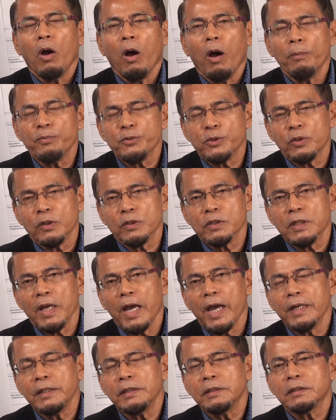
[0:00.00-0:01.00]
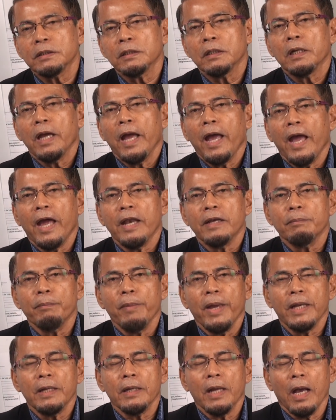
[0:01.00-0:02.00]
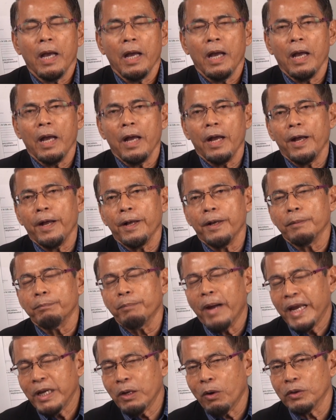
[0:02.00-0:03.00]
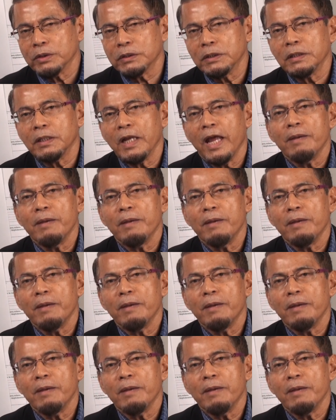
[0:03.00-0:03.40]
ostracized and made boycotted